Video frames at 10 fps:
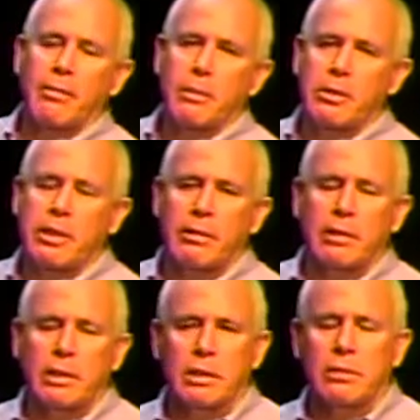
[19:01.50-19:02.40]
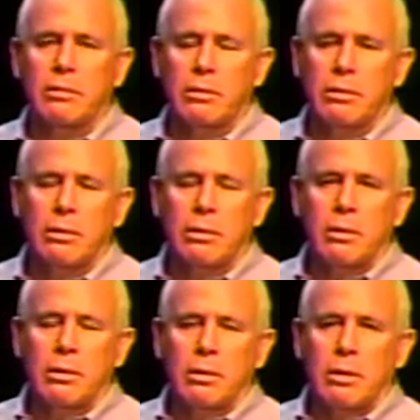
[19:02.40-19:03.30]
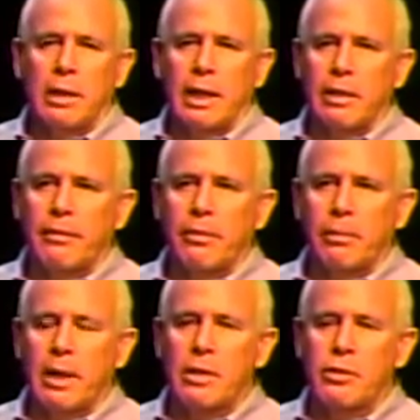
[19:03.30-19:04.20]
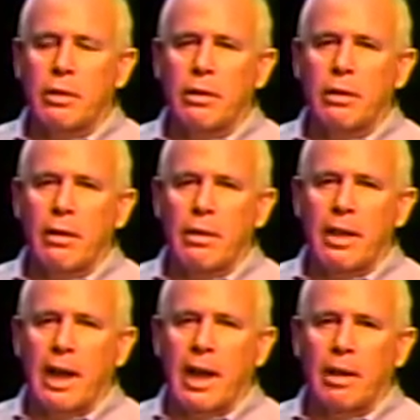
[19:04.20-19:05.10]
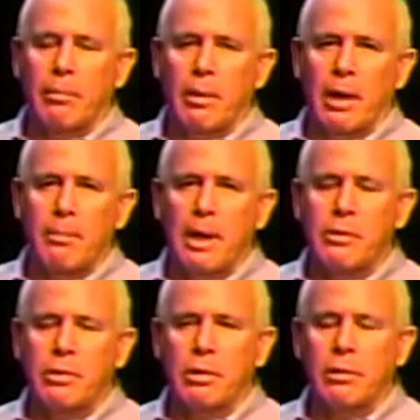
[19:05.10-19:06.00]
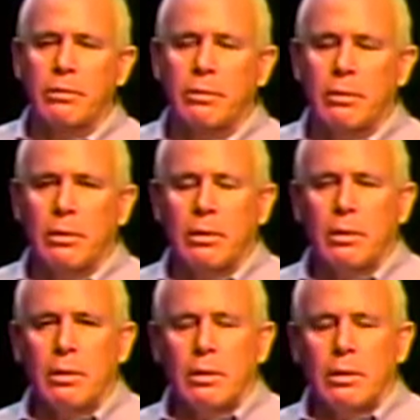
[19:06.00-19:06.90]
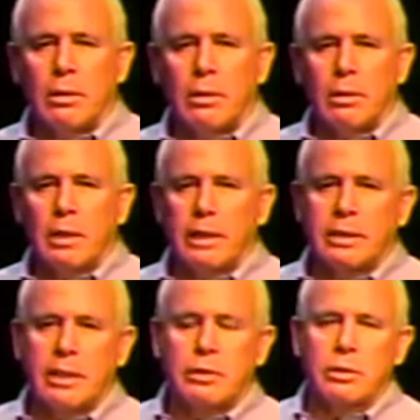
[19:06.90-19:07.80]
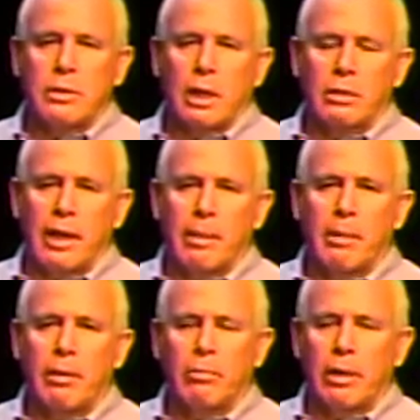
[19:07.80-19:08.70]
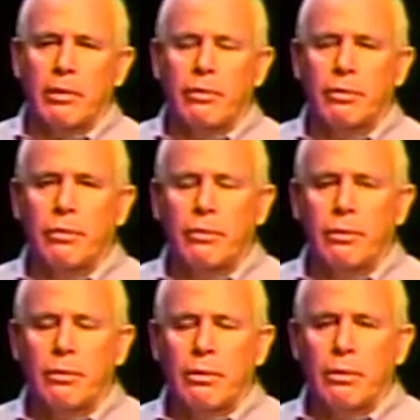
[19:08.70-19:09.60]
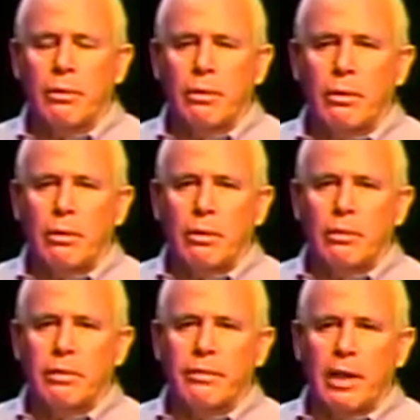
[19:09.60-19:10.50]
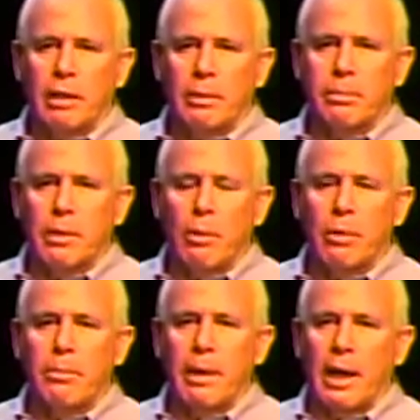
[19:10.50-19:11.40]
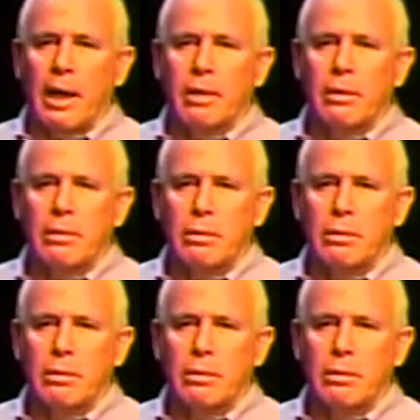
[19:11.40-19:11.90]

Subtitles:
of material and information that my mentor and teacher, Dr. M.L. Reese, developed going back